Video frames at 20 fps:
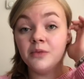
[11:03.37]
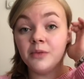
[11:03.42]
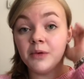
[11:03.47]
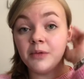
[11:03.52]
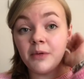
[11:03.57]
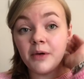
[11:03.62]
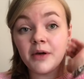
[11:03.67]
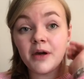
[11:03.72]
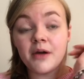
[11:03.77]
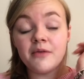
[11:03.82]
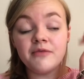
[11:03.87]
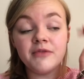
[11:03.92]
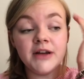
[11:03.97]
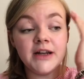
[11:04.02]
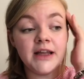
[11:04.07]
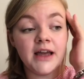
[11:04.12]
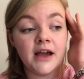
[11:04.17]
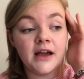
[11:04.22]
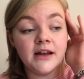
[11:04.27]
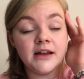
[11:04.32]
We woke up
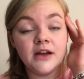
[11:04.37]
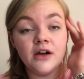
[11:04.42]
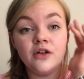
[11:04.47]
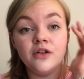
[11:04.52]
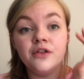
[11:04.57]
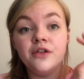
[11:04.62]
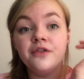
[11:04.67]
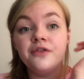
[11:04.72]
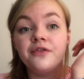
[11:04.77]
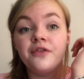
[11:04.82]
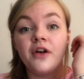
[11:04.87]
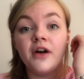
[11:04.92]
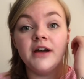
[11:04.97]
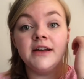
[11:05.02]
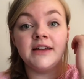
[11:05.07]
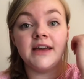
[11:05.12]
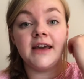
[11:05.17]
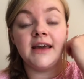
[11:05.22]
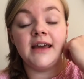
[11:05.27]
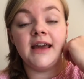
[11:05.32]
really early on
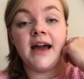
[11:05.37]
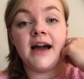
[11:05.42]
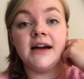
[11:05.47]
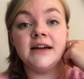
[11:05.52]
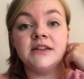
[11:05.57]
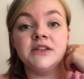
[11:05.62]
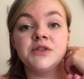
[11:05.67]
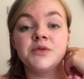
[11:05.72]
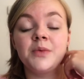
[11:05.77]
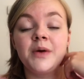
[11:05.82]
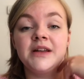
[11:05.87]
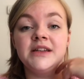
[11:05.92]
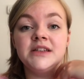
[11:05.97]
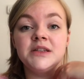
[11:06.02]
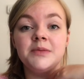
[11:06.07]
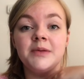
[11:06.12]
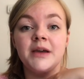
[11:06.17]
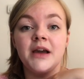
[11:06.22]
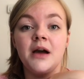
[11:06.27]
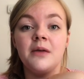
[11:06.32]
Friday and went
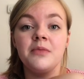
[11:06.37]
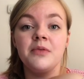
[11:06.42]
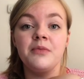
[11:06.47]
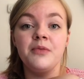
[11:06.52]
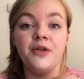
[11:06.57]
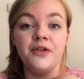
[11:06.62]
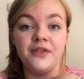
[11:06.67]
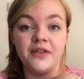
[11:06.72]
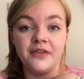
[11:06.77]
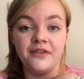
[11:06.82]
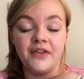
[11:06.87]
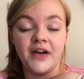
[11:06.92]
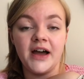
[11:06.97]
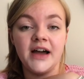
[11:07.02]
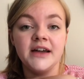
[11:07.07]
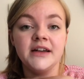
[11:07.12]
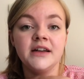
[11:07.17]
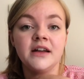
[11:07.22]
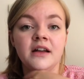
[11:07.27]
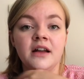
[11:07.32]
to pick up the moving
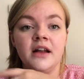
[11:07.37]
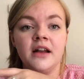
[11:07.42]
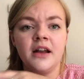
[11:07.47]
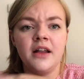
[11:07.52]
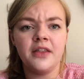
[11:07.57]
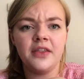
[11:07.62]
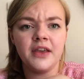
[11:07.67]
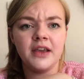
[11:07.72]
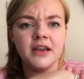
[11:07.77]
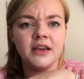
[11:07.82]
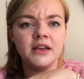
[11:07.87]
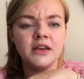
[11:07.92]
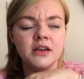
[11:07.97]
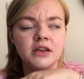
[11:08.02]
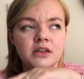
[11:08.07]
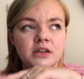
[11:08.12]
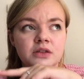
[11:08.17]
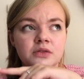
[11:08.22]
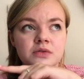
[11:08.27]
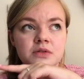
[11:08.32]
van, and I think
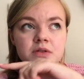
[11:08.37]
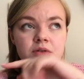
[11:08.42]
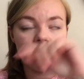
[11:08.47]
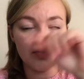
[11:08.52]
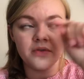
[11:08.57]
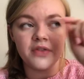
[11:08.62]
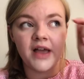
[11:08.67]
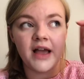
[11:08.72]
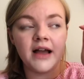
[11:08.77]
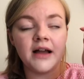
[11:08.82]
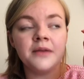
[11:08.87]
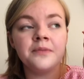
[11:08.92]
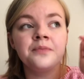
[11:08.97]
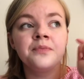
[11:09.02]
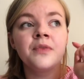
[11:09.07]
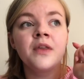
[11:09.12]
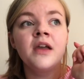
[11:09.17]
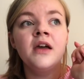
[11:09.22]
you saw that.